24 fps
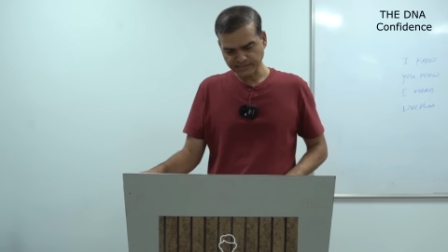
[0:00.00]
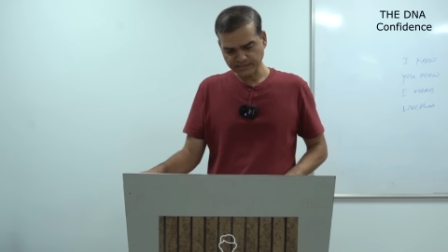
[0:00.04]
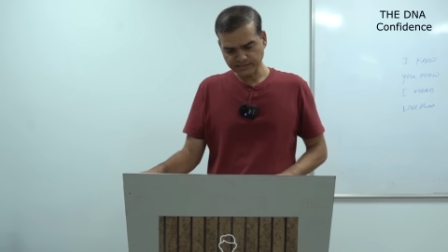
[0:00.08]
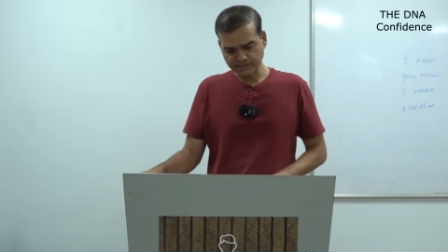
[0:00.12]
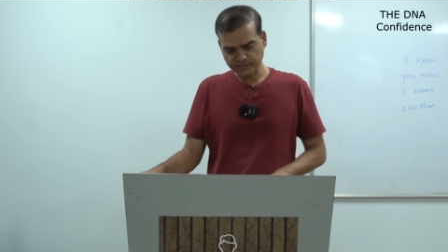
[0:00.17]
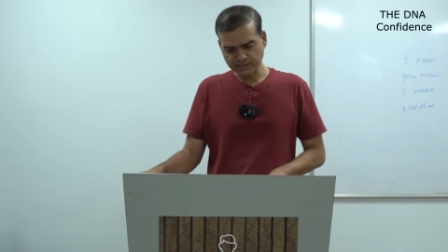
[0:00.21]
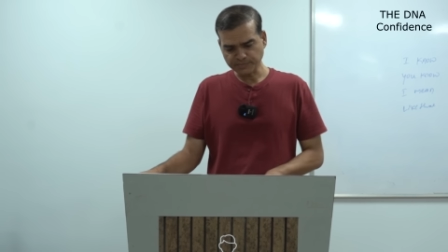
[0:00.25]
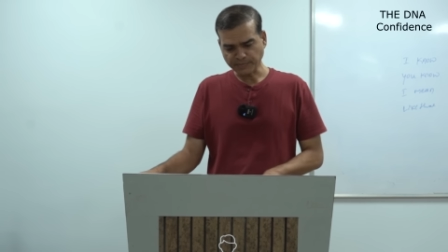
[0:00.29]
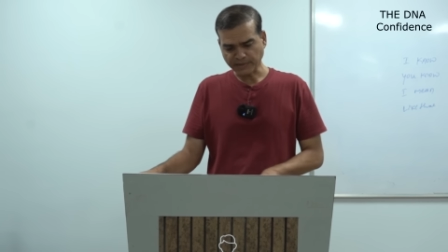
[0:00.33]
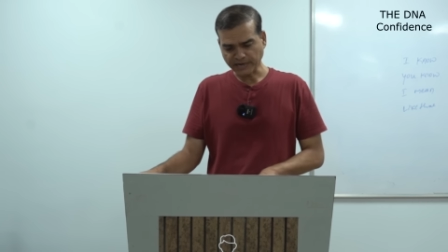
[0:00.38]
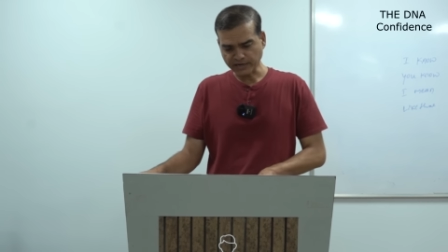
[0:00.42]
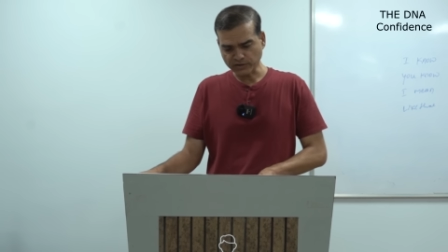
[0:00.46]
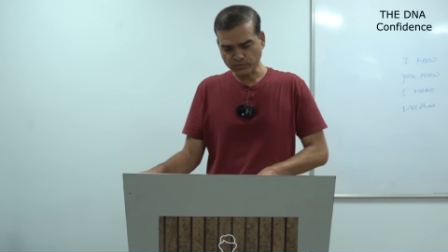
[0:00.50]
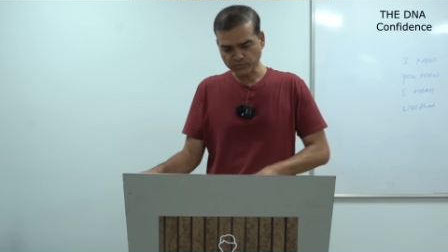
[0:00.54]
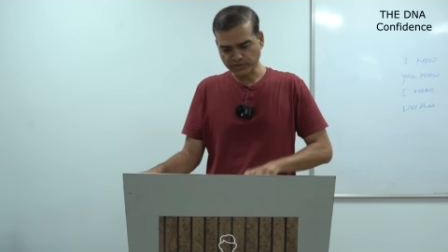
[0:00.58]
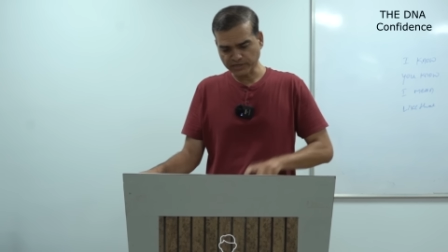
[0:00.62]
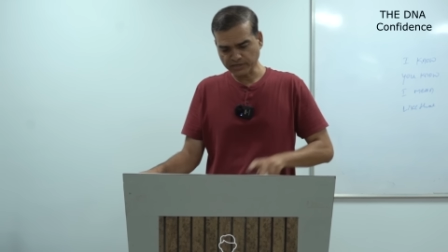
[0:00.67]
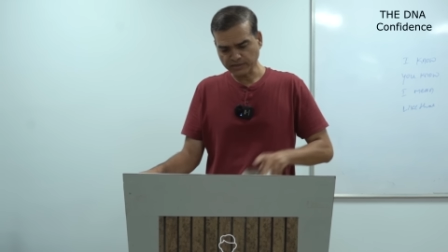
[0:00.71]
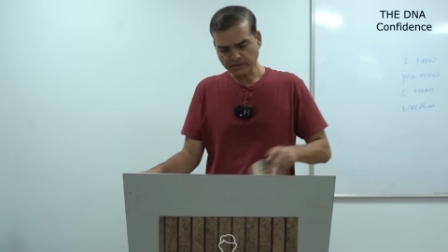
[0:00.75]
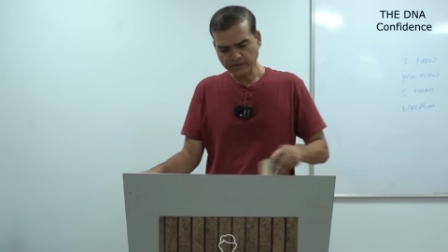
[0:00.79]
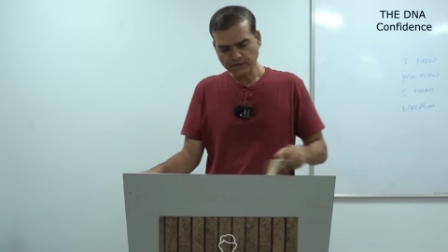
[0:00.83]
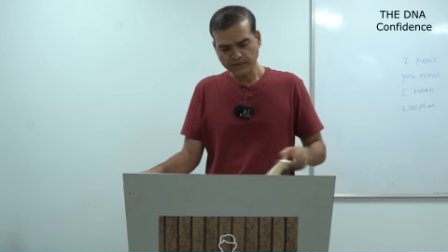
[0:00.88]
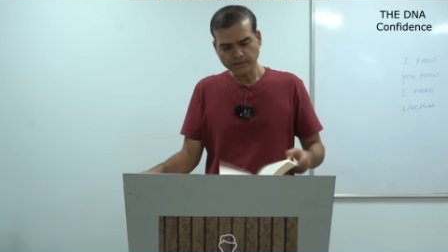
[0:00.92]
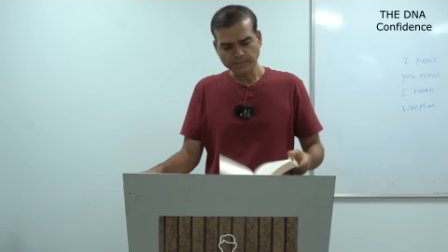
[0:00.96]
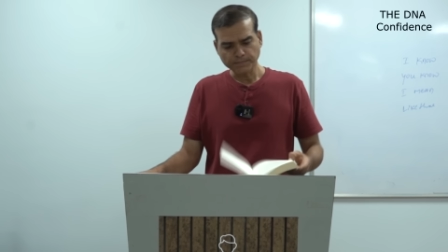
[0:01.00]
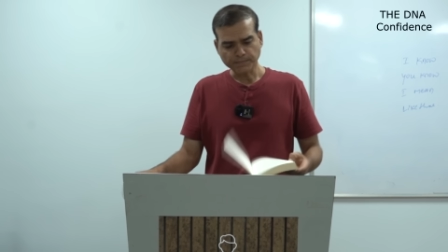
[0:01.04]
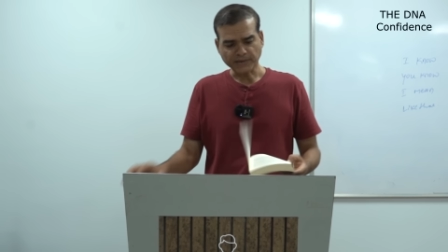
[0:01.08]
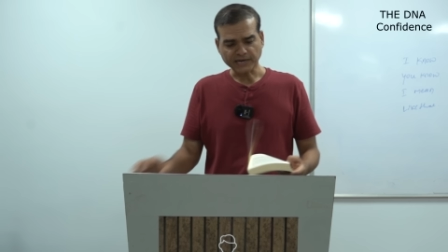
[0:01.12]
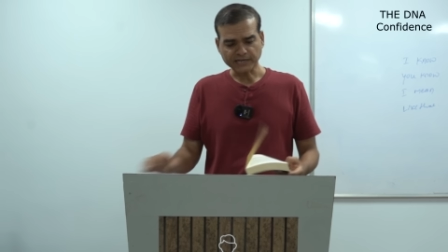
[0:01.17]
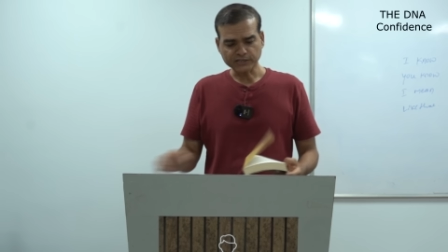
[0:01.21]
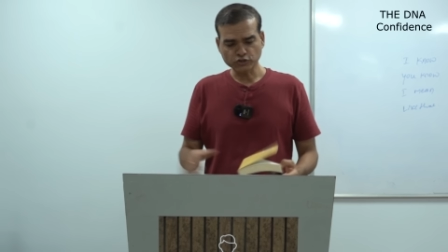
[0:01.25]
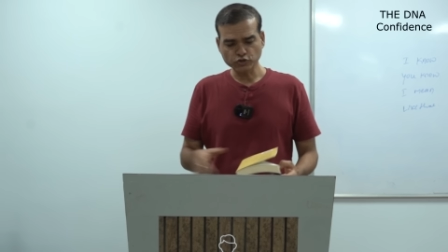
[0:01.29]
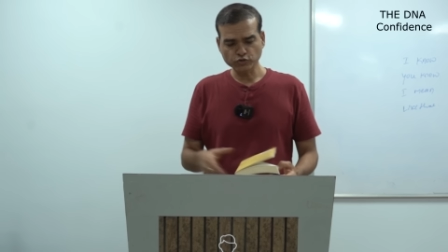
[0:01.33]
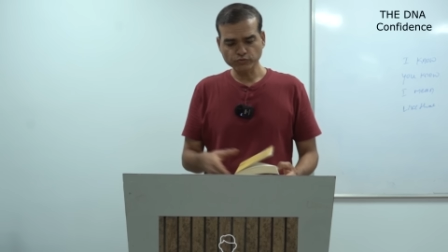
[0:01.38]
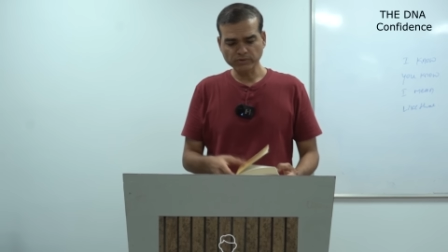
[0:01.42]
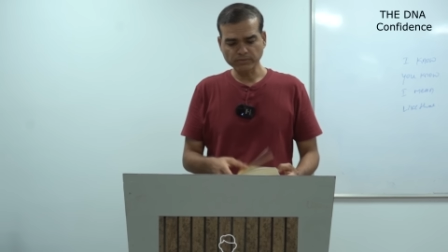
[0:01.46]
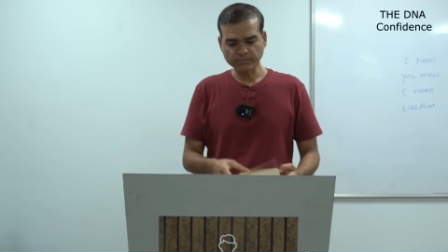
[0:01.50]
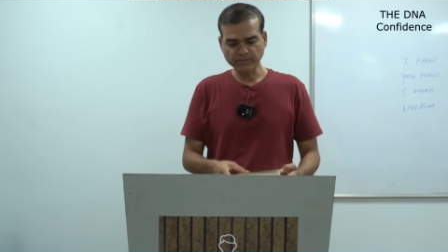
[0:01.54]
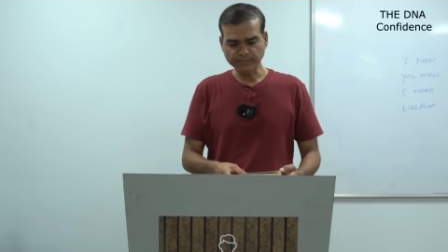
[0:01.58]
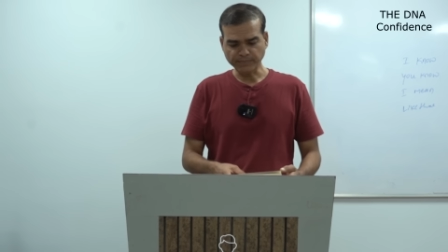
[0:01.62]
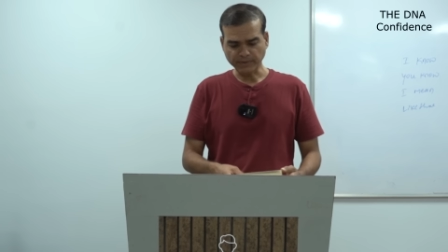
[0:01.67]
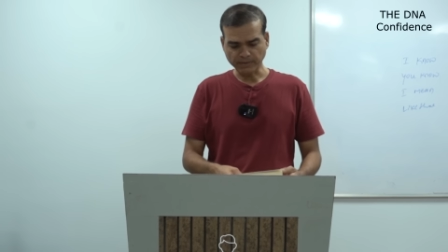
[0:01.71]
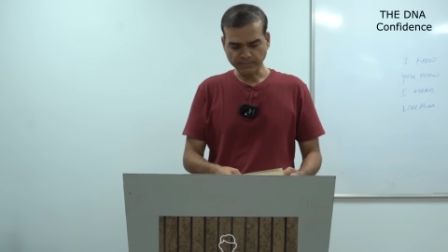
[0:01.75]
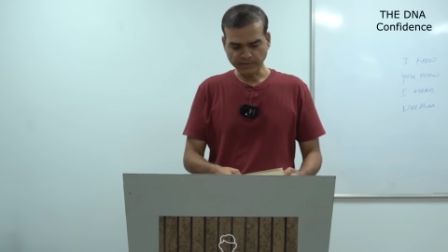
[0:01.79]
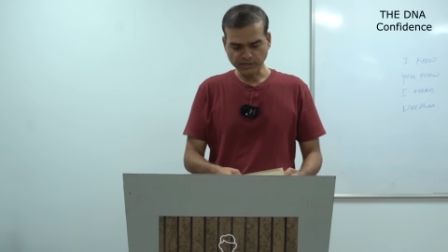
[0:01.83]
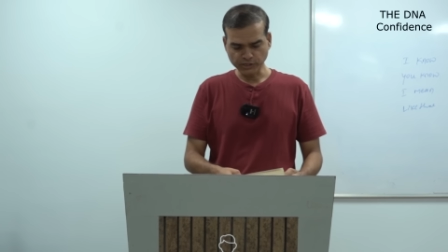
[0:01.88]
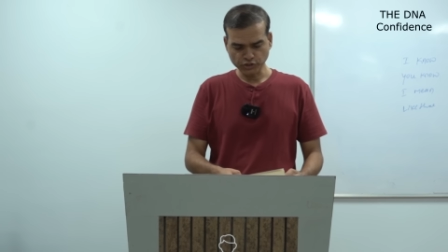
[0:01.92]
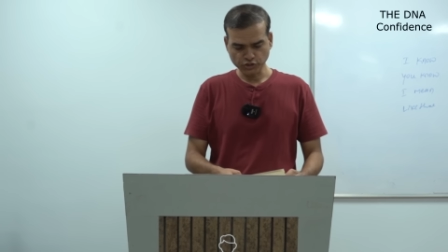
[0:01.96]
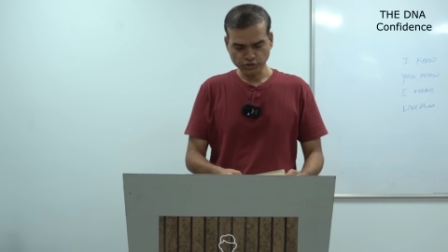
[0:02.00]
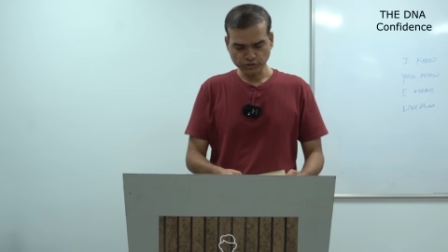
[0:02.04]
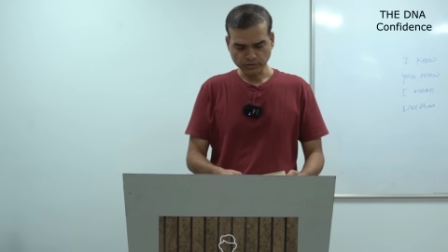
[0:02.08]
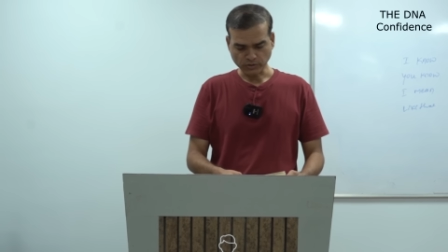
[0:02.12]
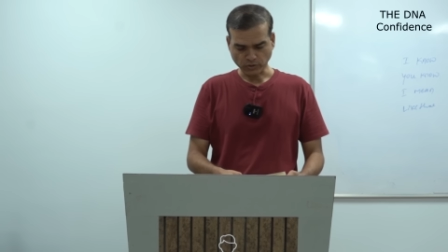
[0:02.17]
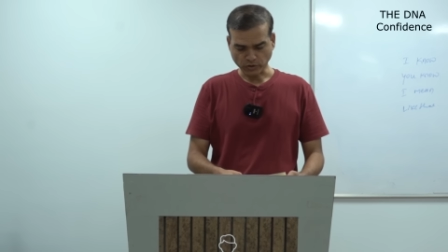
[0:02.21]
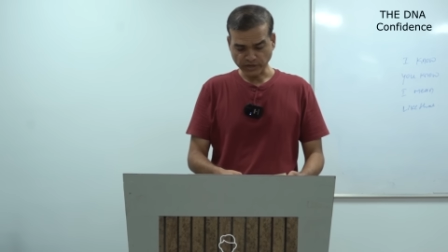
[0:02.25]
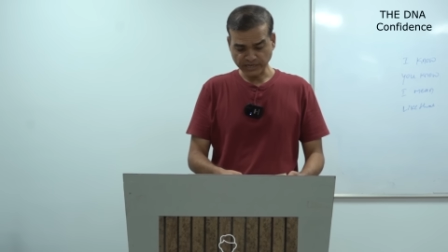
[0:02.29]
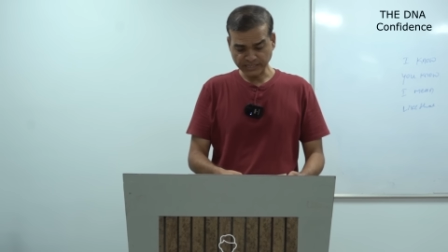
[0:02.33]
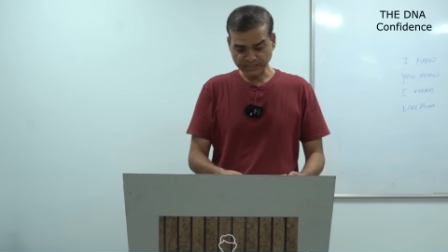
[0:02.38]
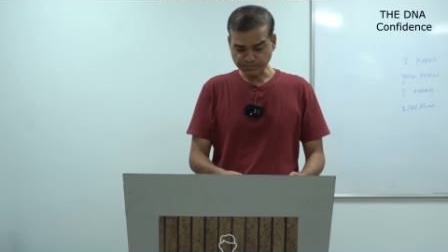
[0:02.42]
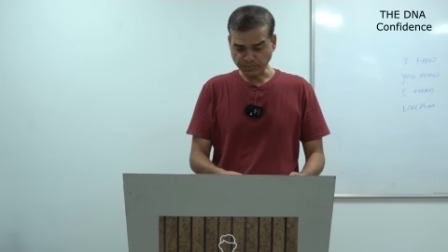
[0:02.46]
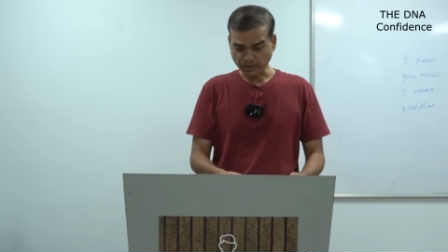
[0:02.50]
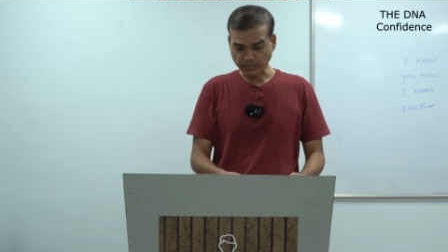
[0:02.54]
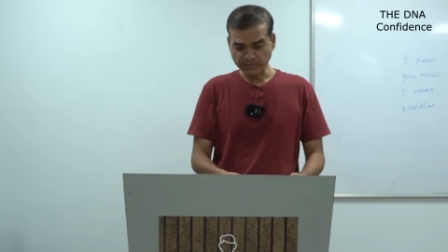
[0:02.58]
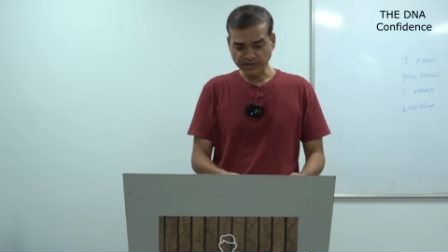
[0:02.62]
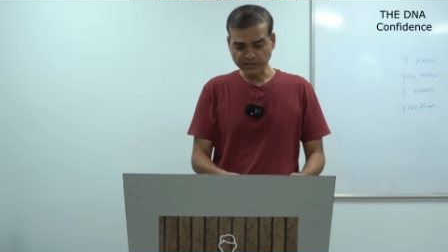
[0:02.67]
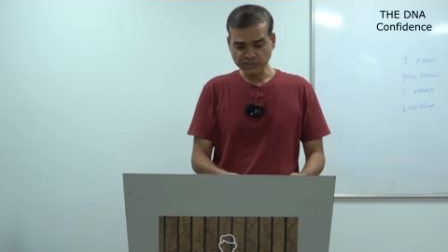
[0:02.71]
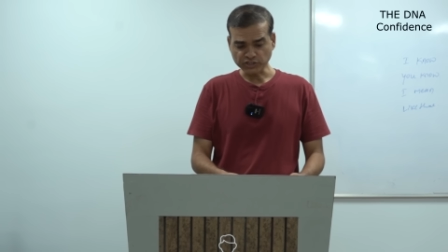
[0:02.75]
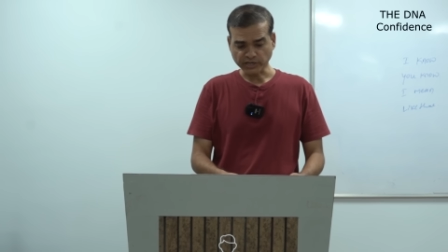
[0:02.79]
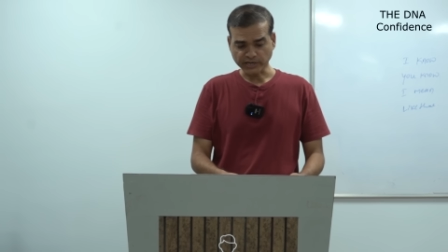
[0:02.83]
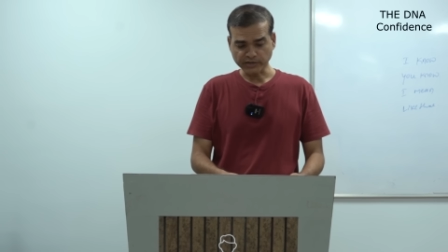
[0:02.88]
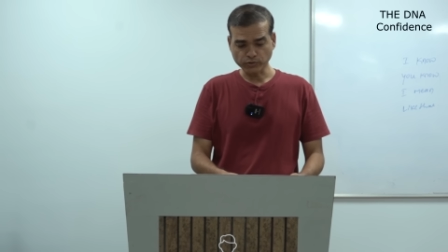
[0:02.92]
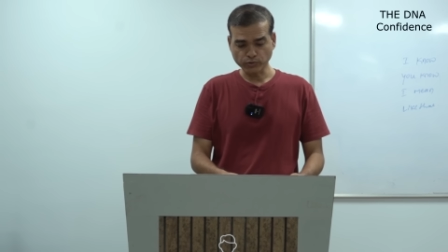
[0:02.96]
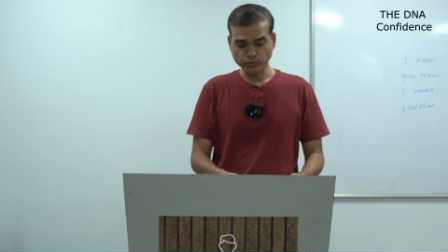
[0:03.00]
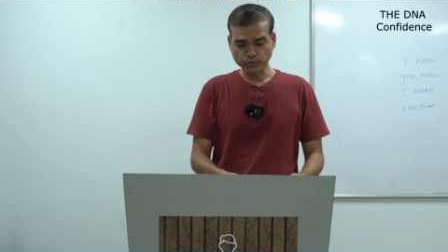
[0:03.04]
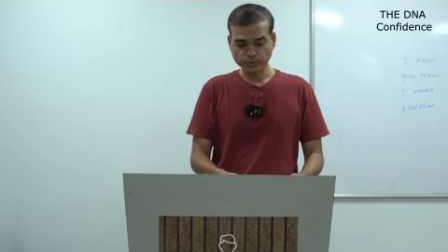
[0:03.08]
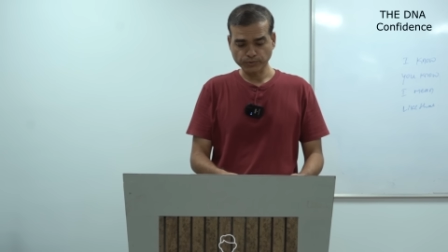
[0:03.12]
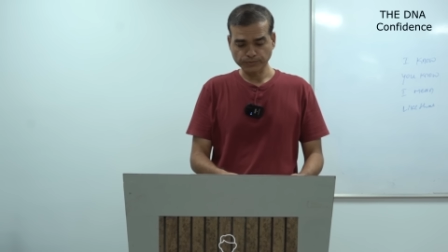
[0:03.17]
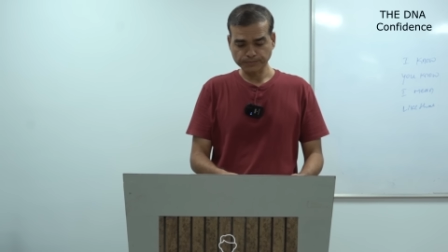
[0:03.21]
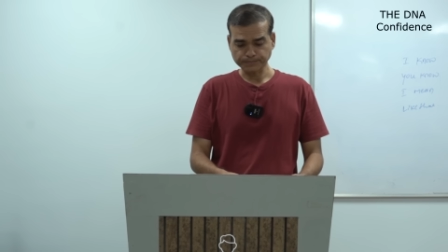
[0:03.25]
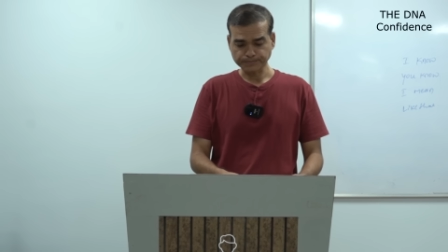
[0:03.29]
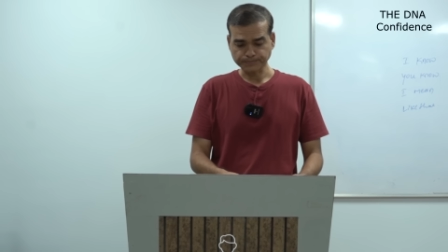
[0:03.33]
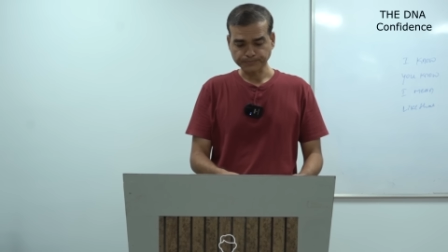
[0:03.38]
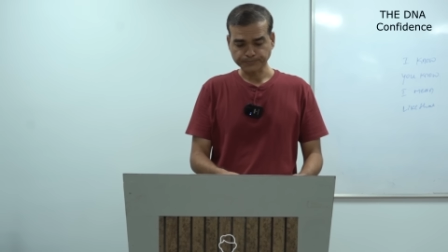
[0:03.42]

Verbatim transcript: This is part one, part two will be published or is published, I don't know.